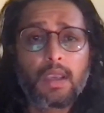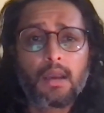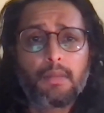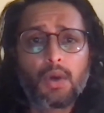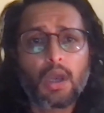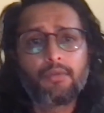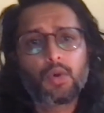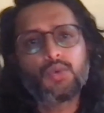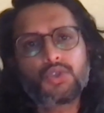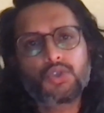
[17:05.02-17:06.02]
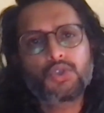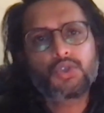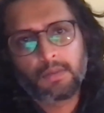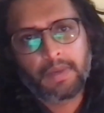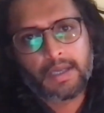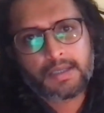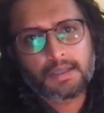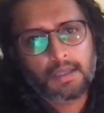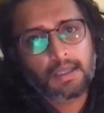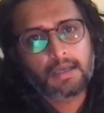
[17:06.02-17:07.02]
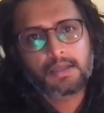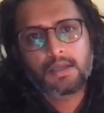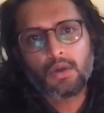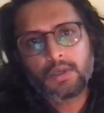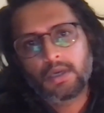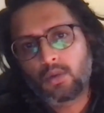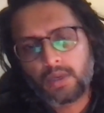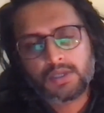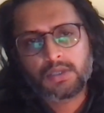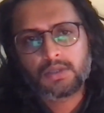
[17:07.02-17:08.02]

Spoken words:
care about our own story of the past? Then that is the alternate question.